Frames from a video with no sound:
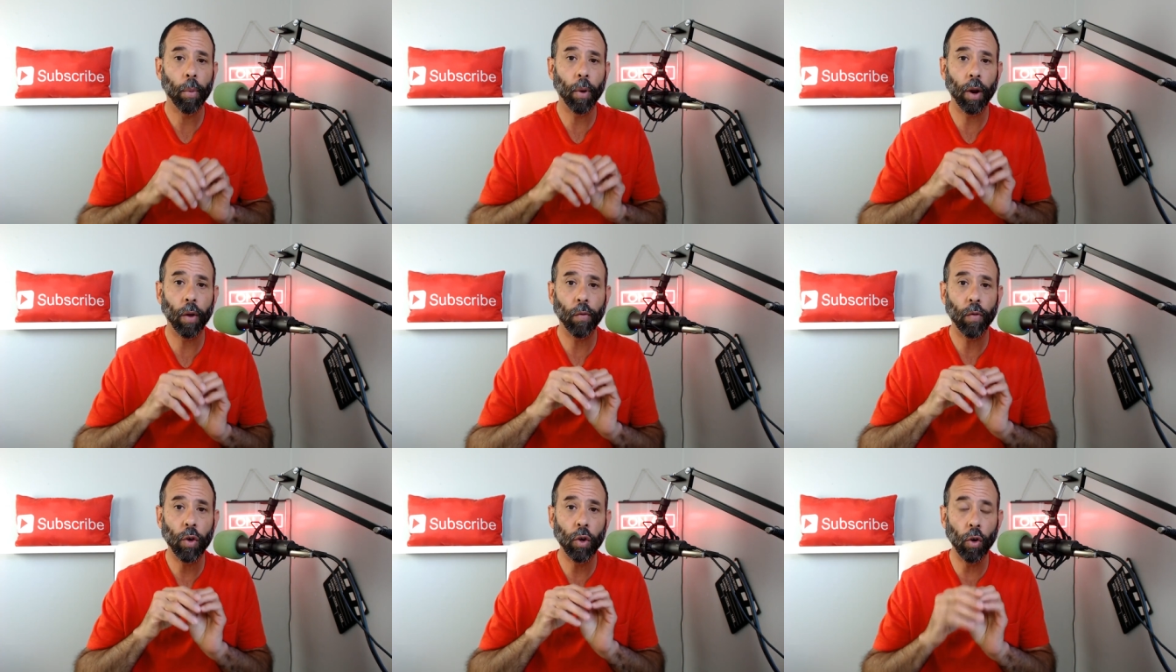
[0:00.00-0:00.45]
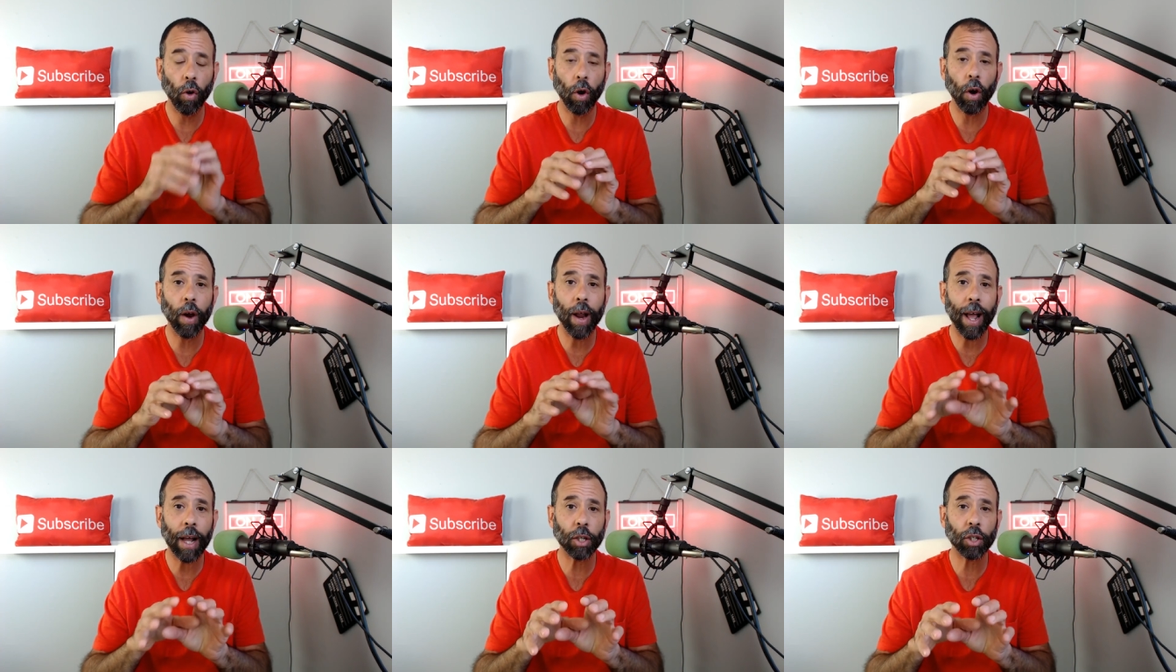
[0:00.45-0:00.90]
But if
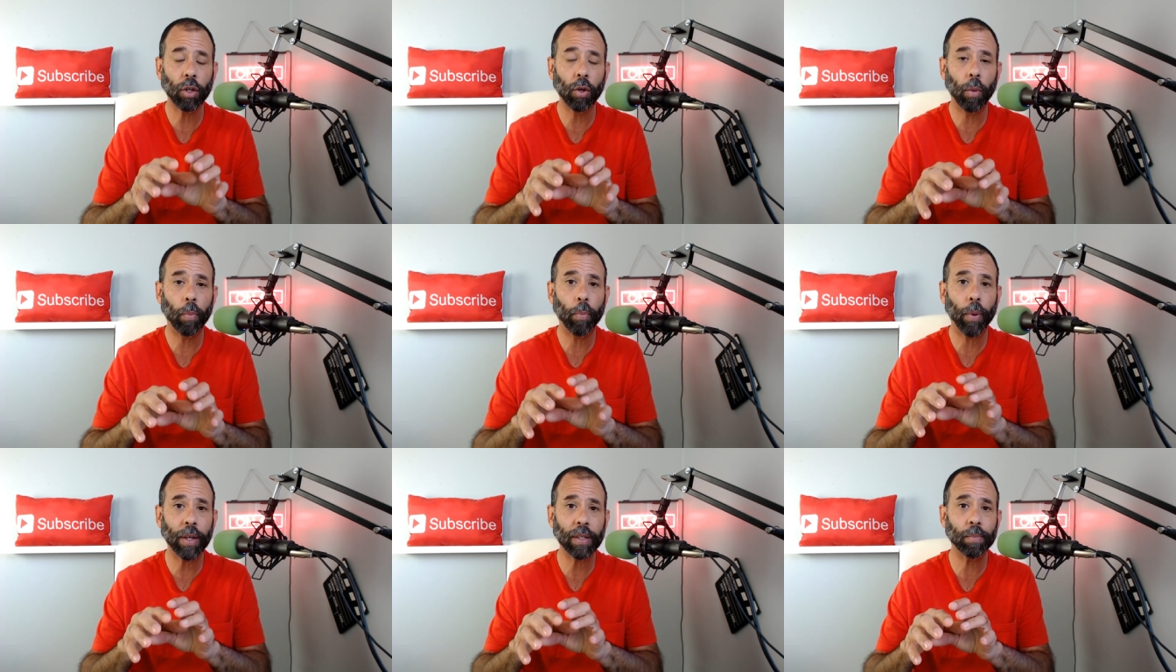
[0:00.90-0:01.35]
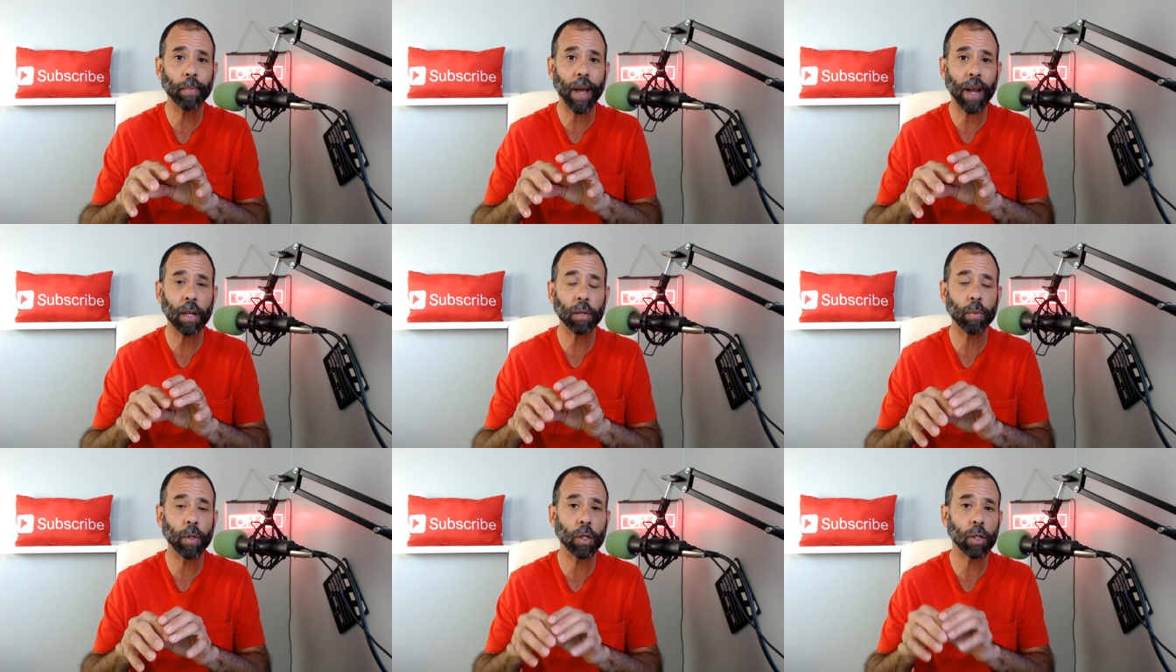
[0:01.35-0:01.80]
you're a National Pest
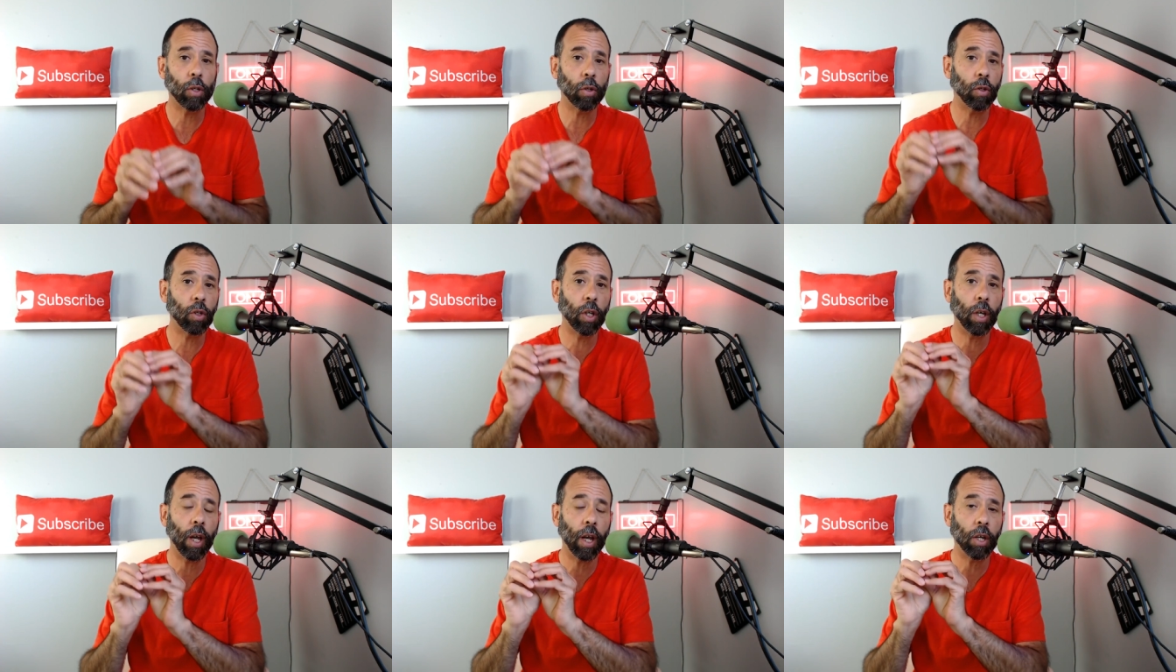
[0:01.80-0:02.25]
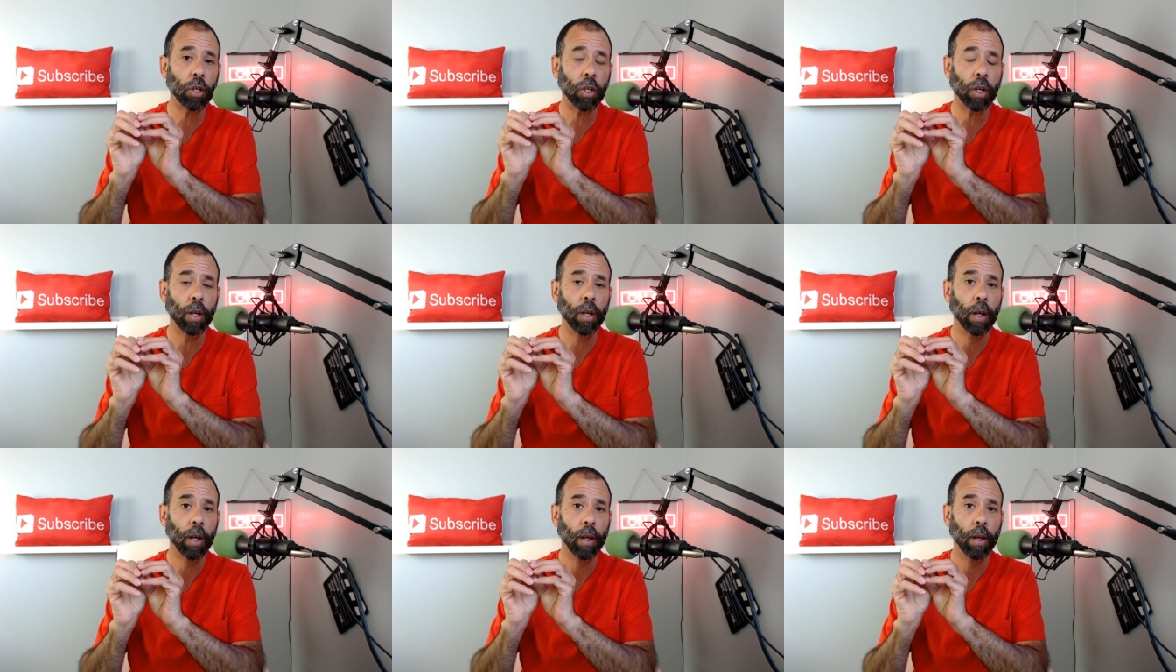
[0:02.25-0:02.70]
Management
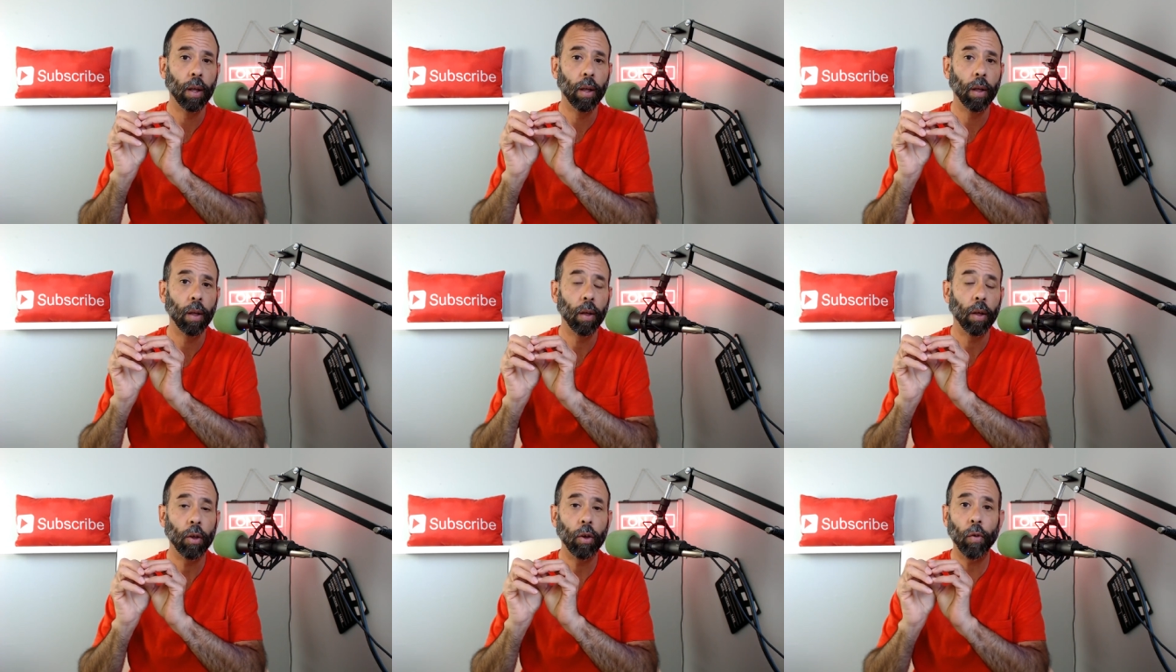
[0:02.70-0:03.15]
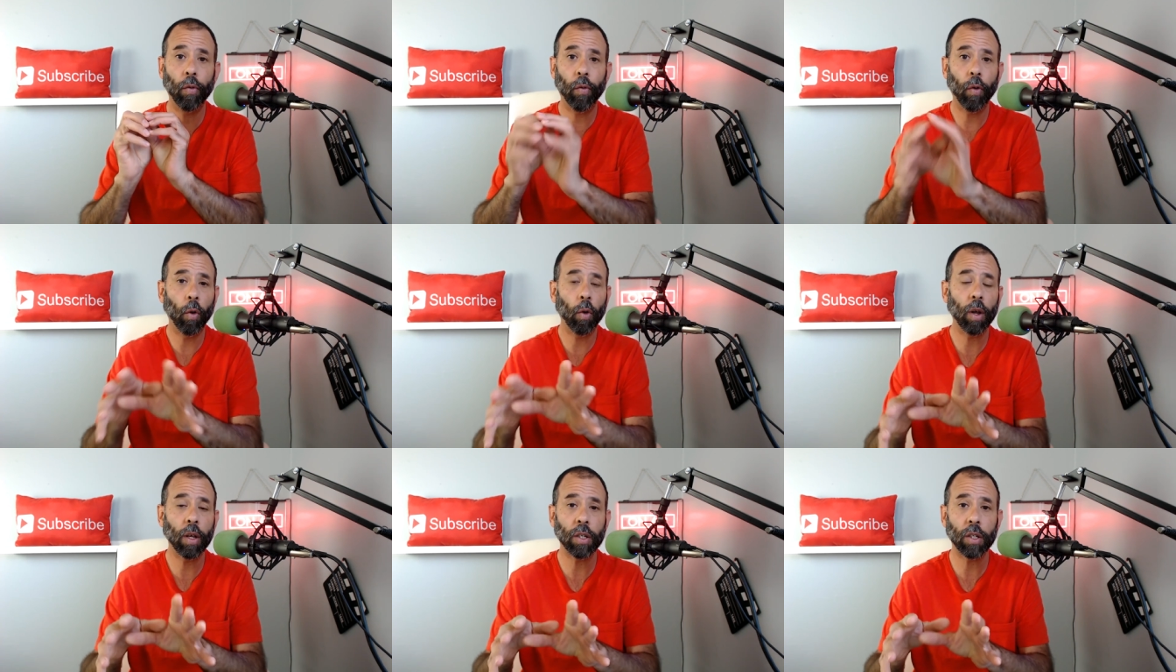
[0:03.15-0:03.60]
Association, you're
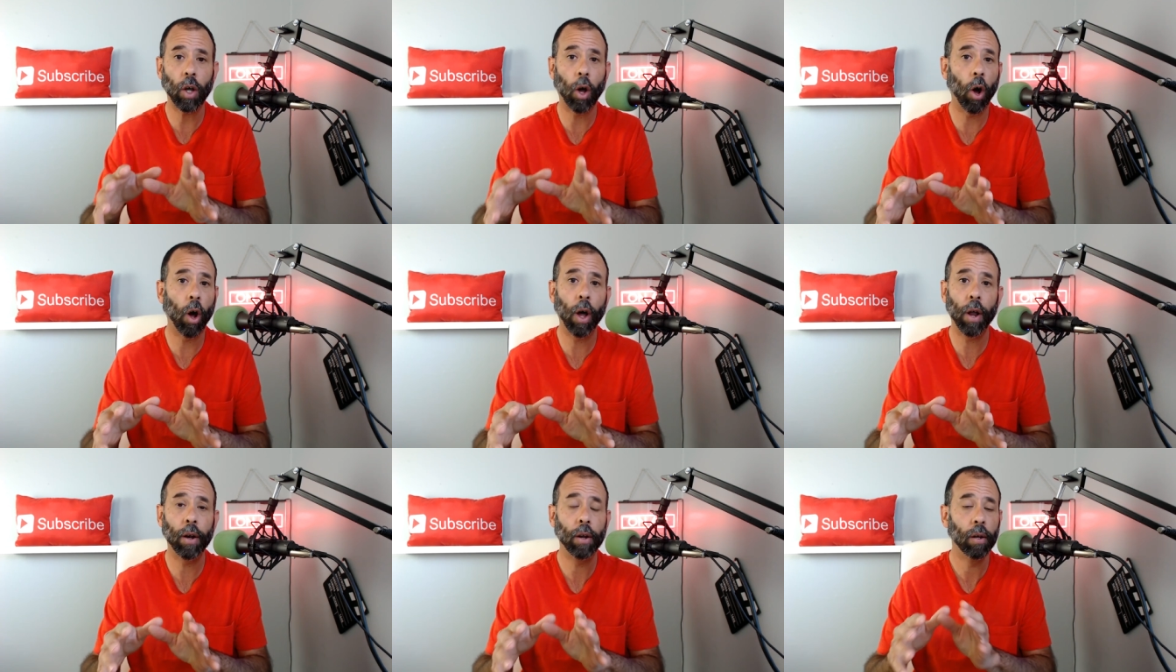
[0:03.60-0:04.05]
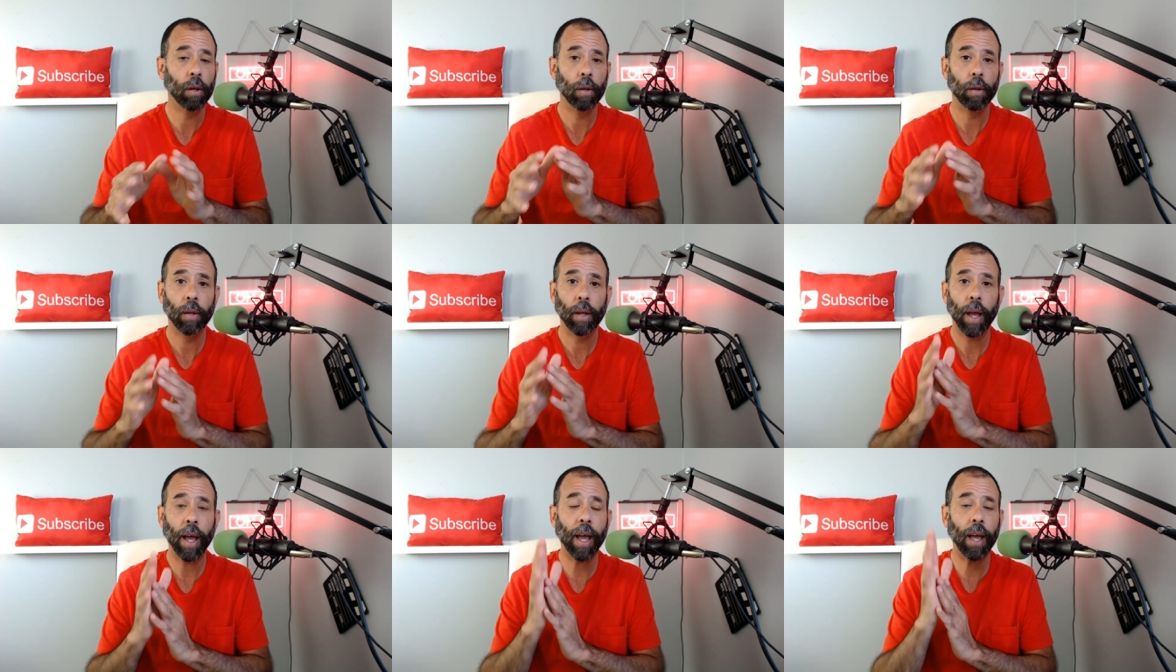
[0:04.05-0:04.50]
focused on
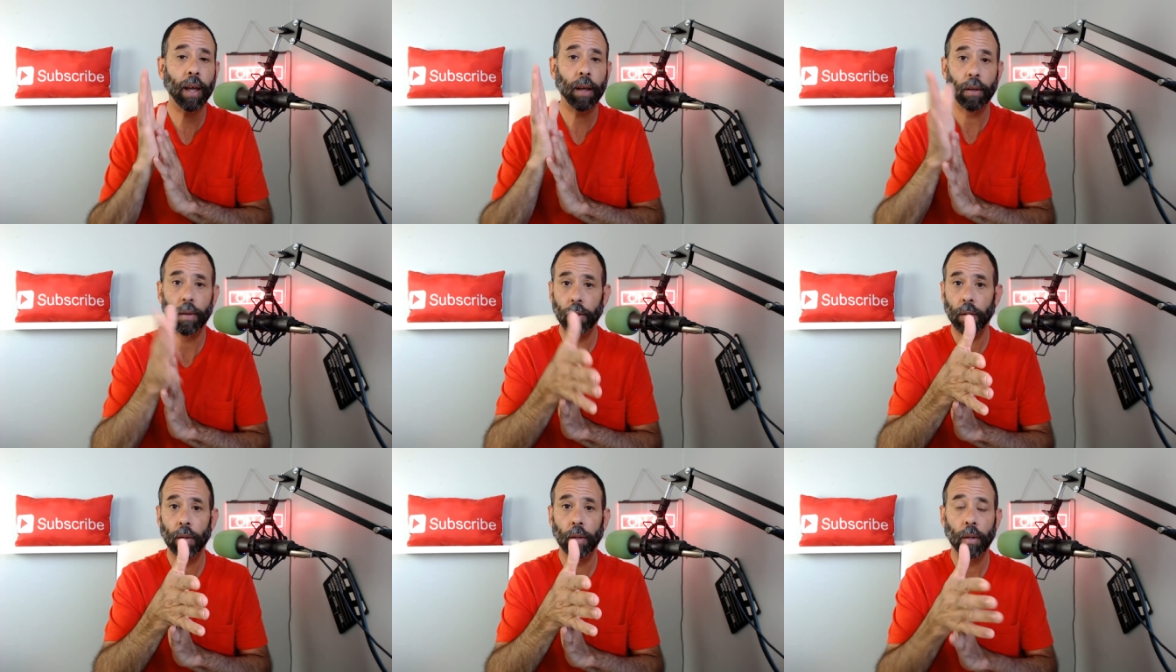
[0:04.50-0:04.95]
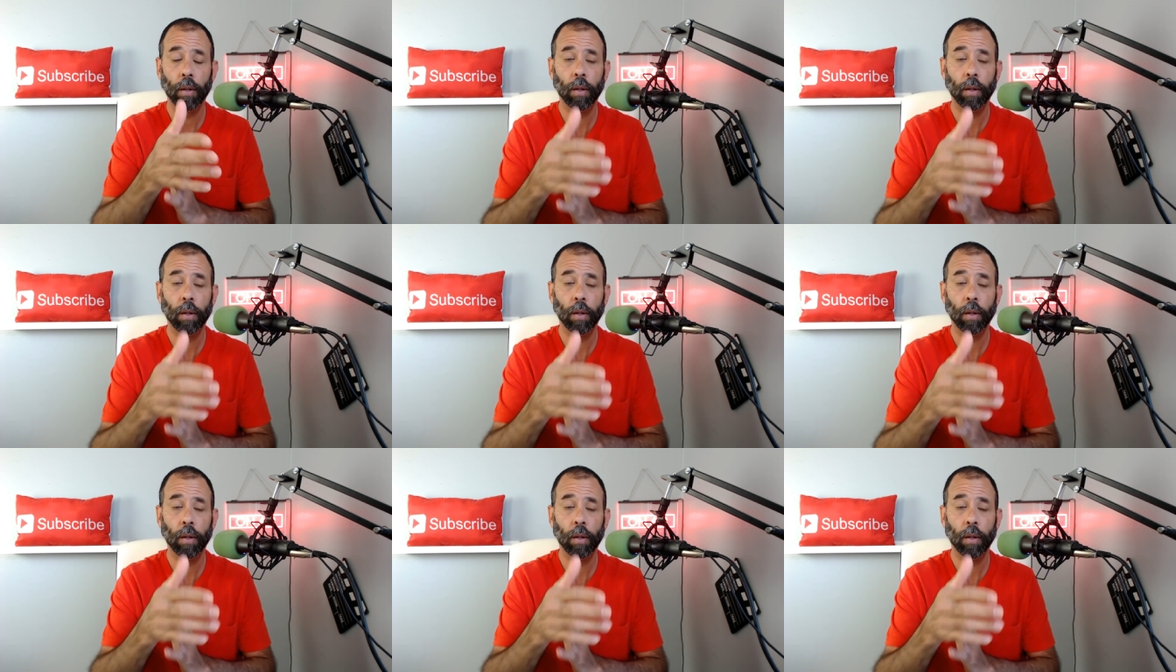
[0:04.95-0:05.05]
hey,